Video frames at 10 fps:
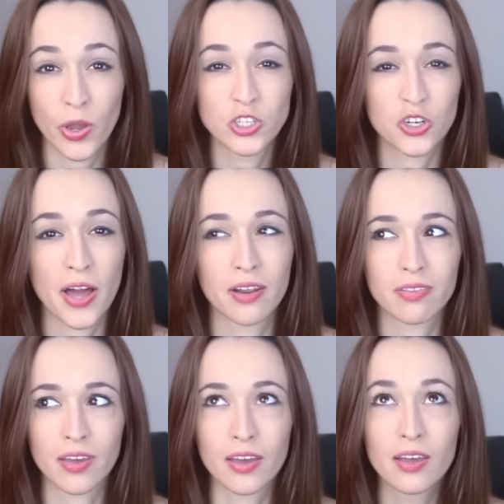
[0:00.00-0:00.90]
wager kind of
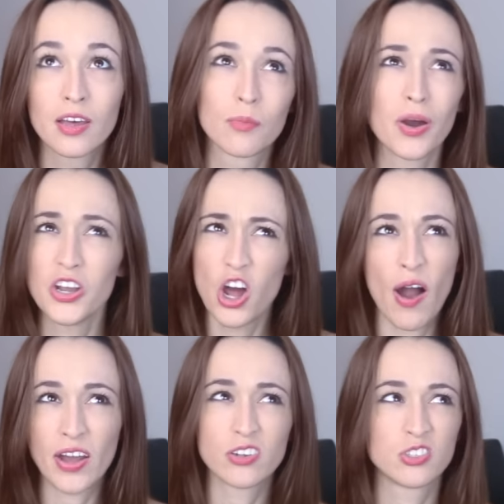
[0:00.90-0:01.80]
thing. But no,
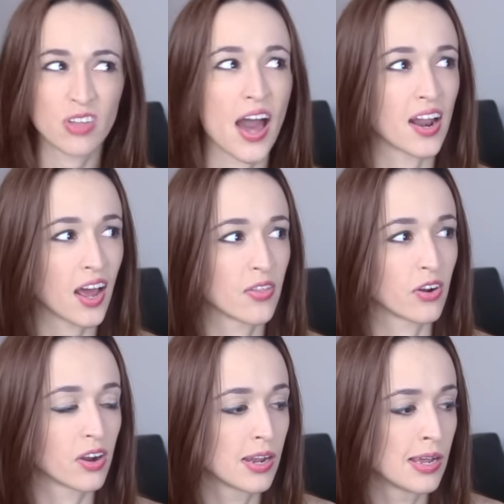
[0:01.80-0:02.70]
I don't do that
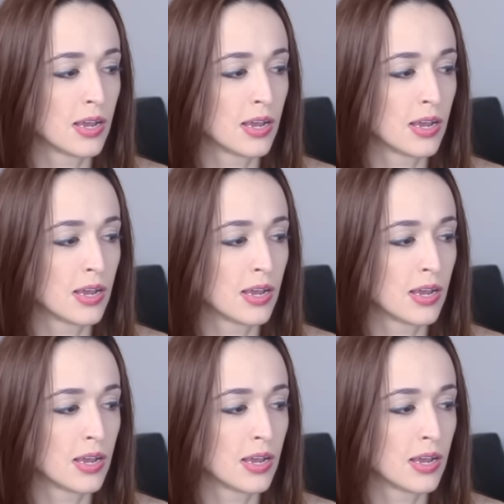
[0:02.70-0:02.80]
either.